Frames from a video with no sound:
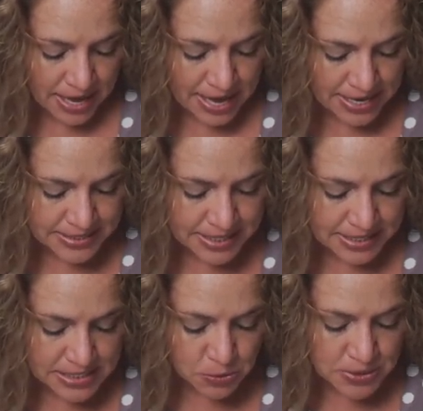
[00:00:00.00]
and
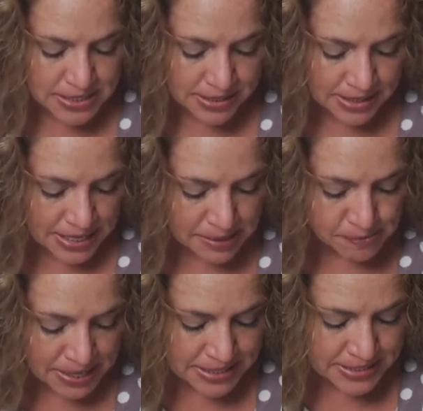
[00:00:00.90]
exquisitely
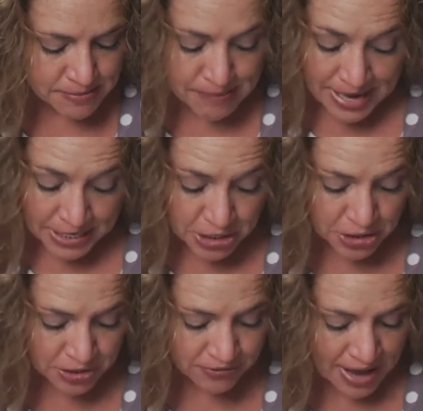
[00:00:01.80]
man
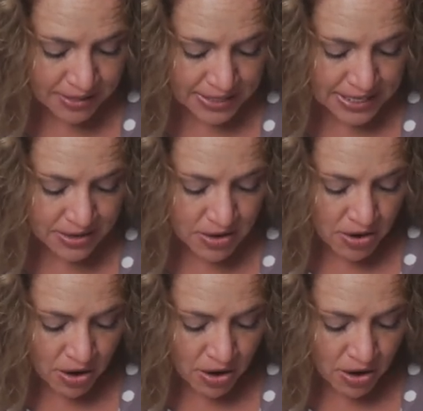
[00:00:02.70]
manicured valley